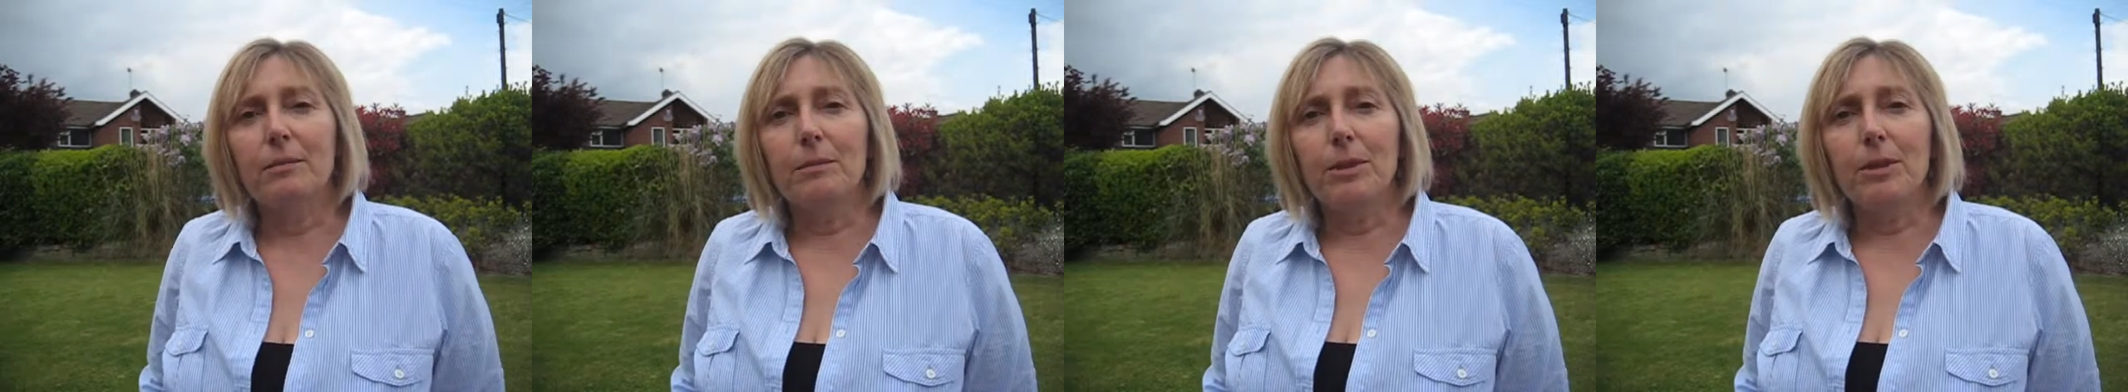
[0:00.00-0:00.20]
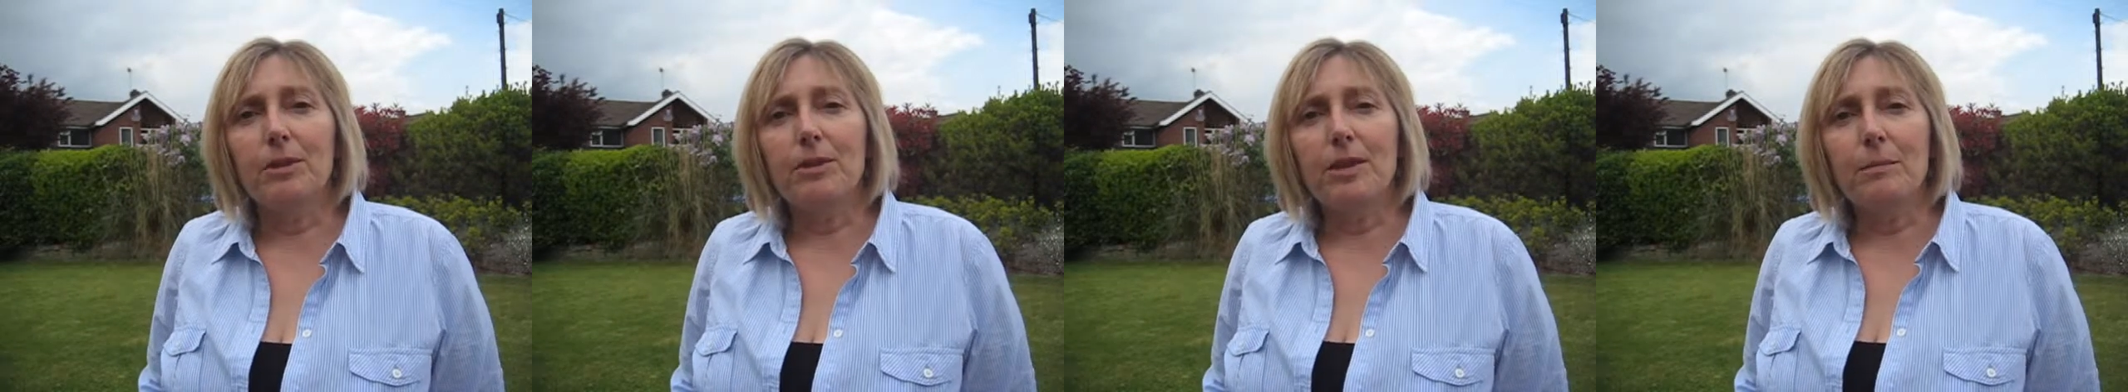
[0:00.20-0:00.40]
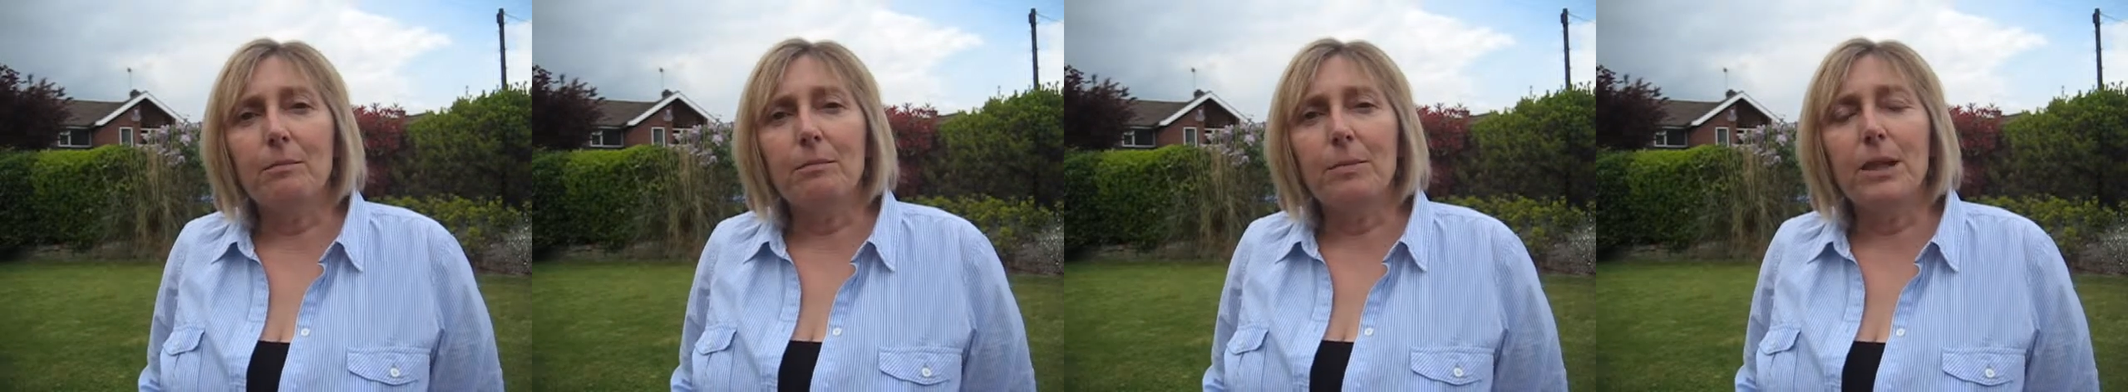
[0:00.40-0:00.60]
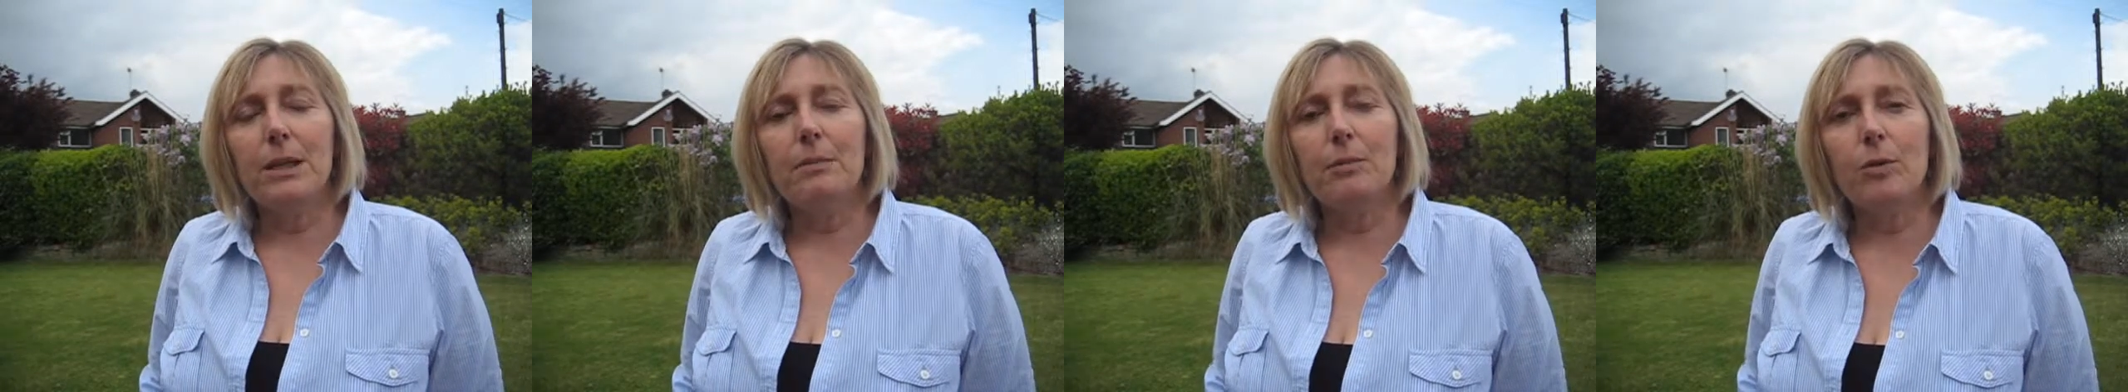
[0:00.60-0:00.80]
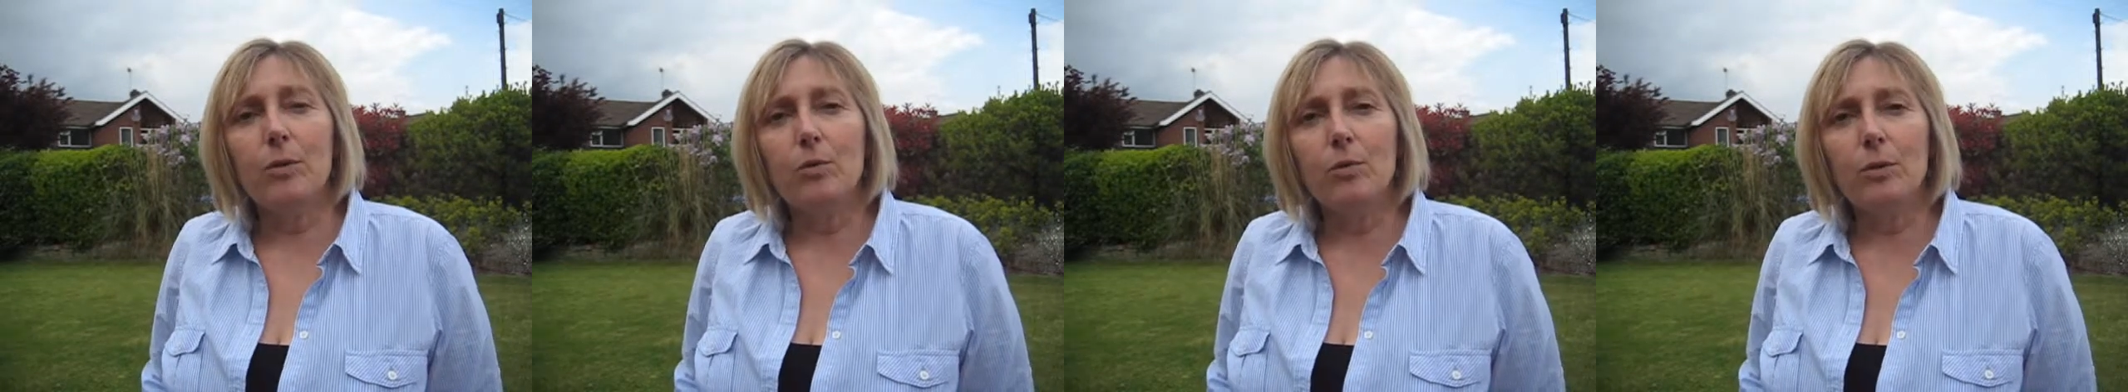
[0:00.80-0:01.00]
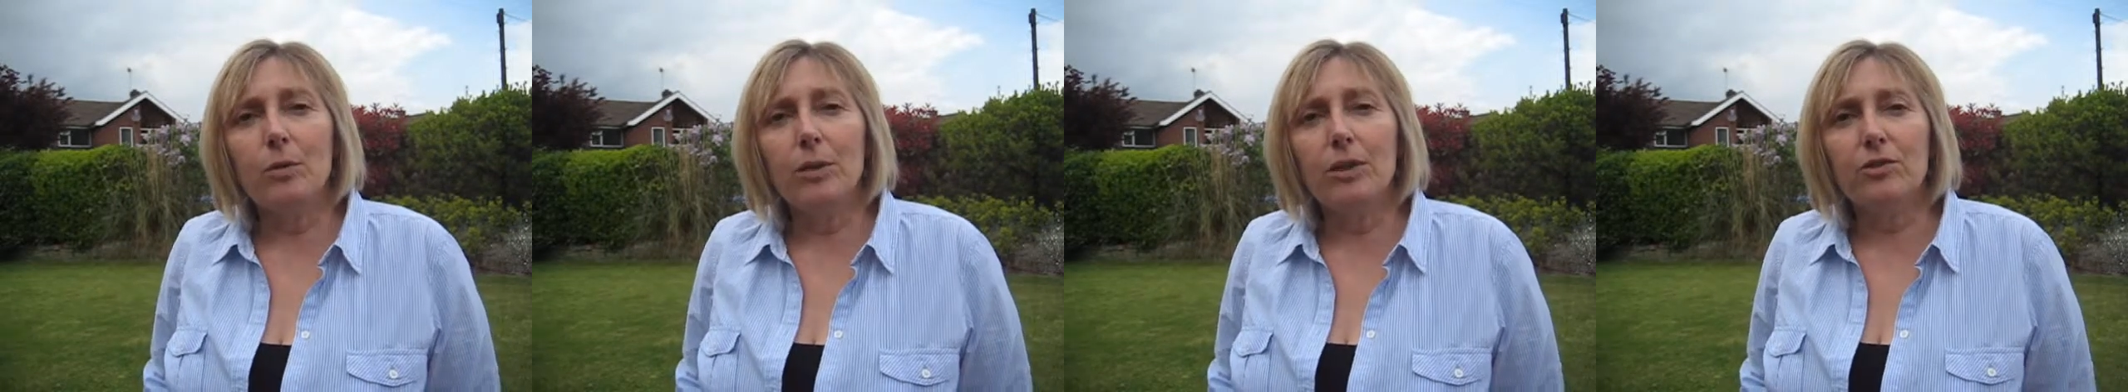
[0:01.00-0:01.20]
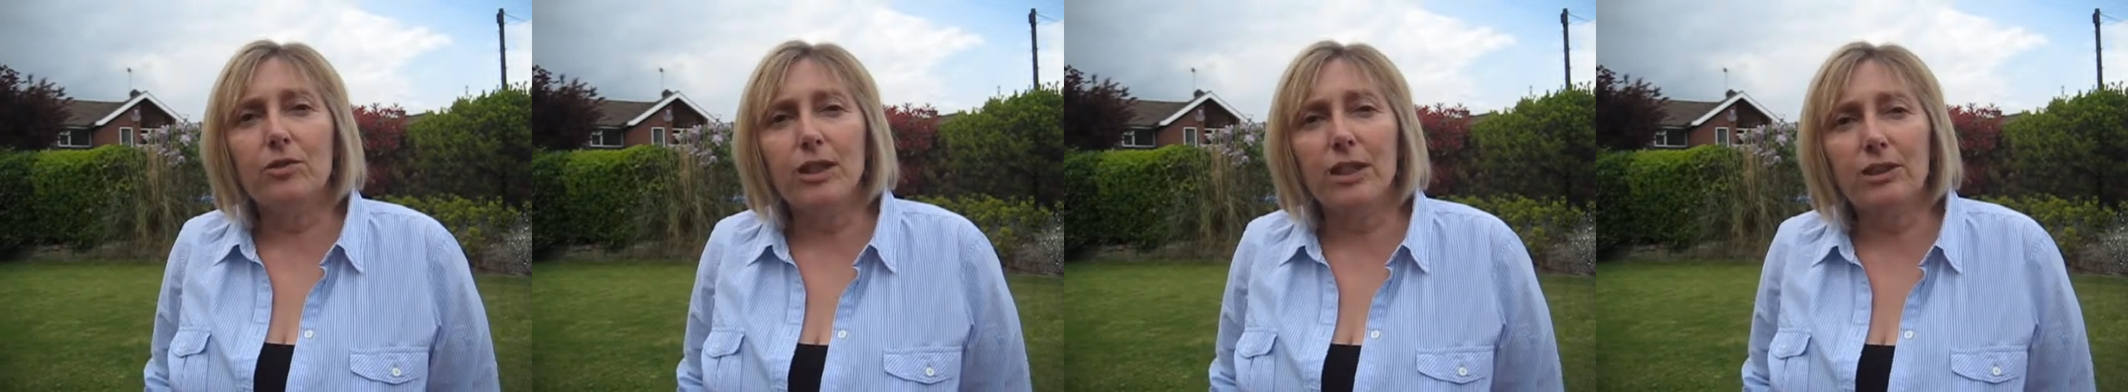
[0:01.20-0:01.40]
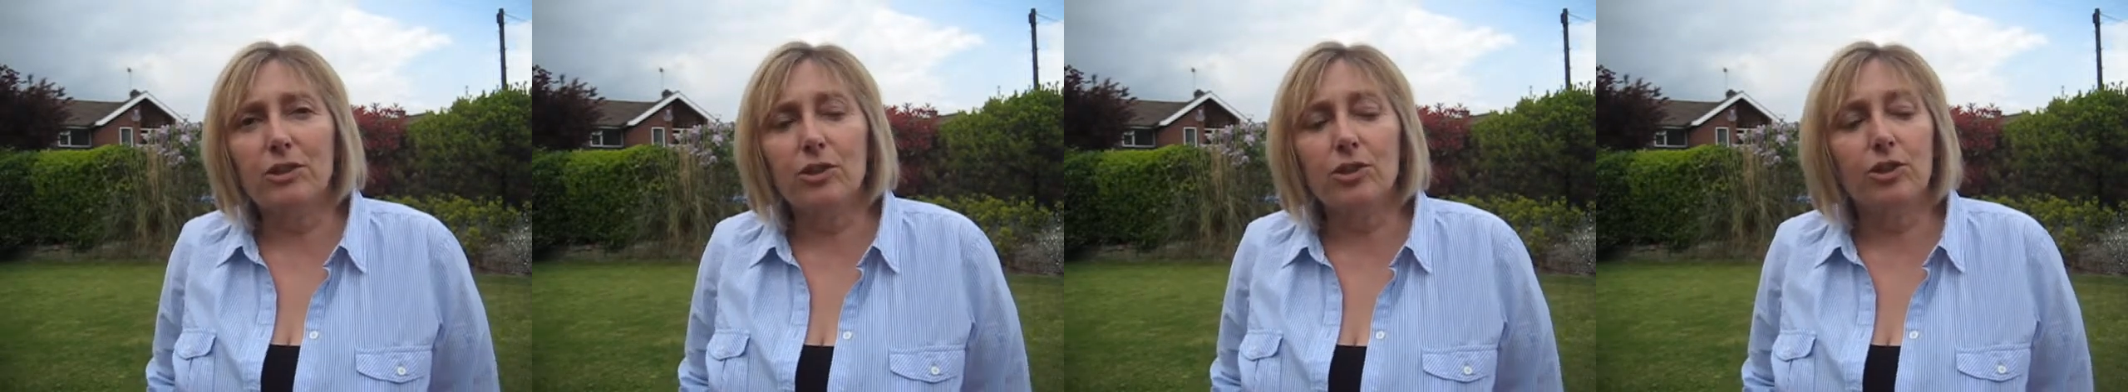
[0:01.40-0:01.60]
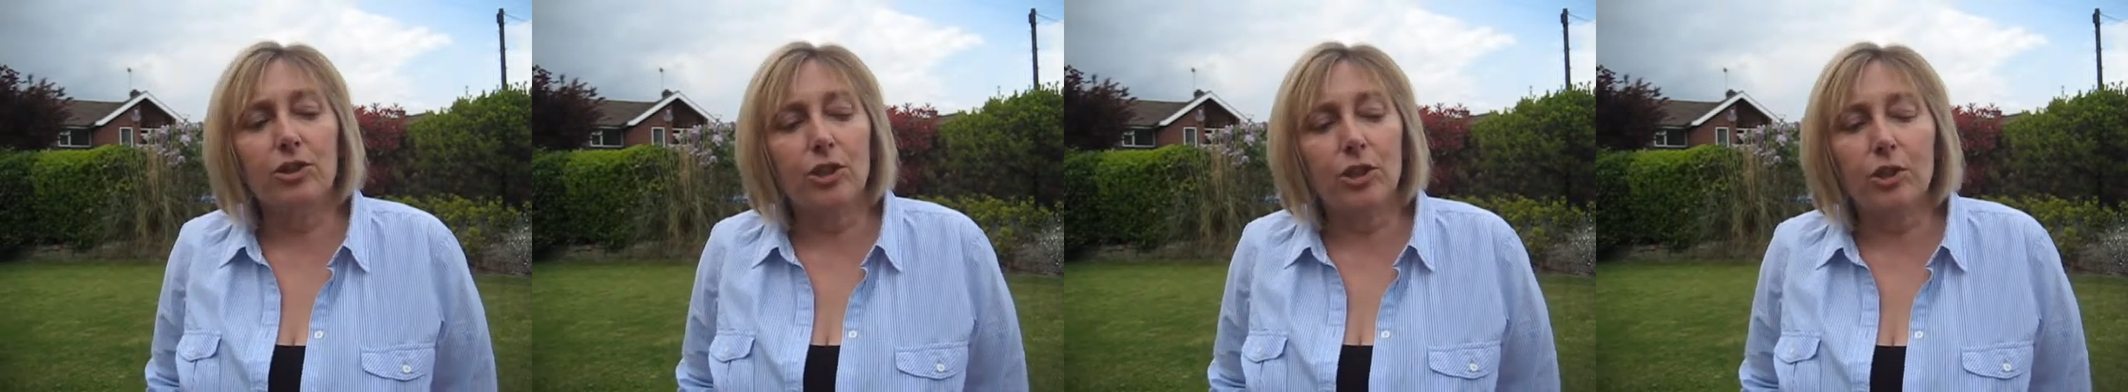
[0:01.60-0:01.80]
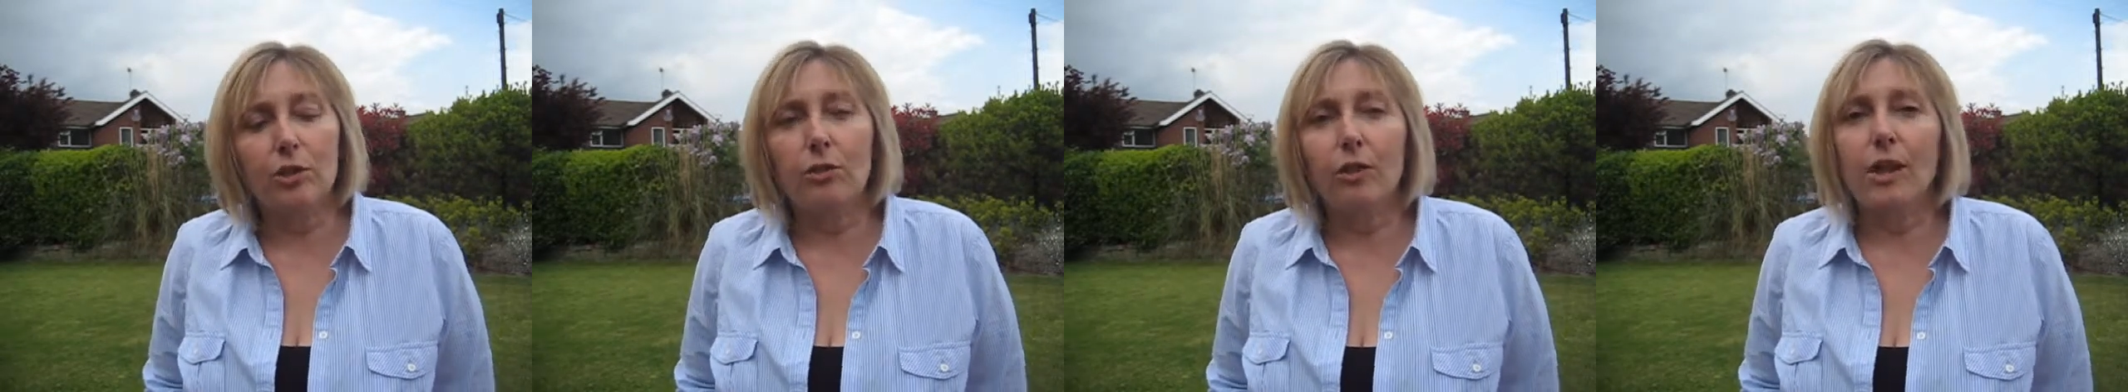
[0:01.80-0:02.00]
because then people will be attracted to
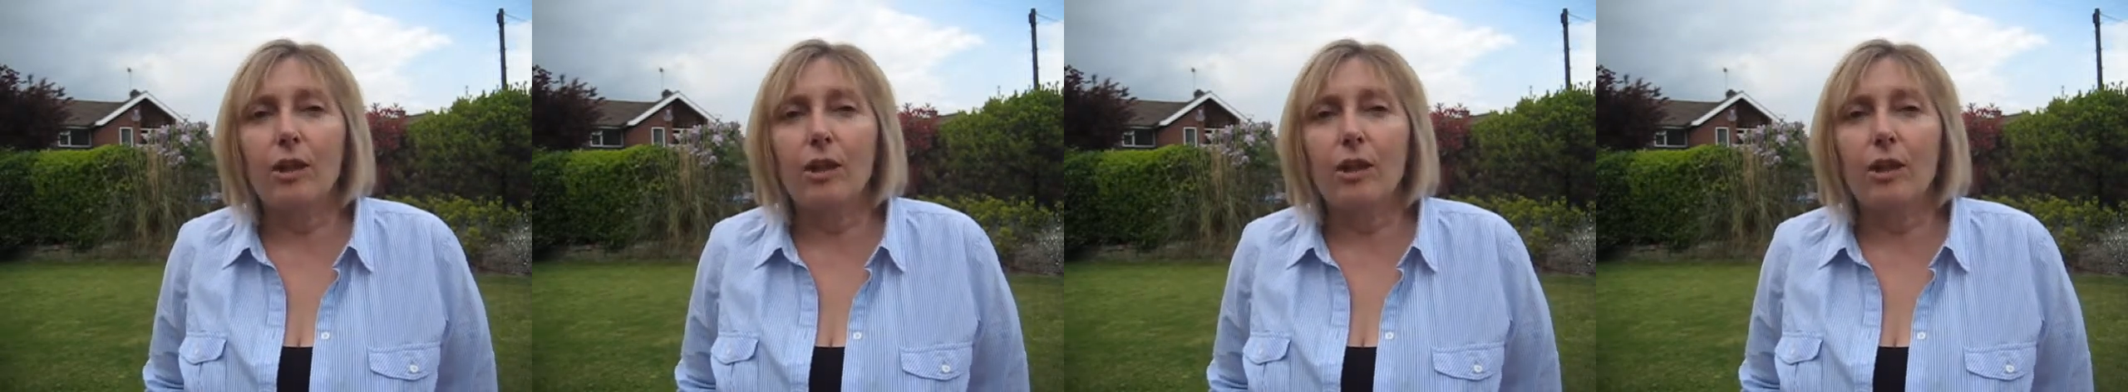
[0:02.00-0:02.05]
you.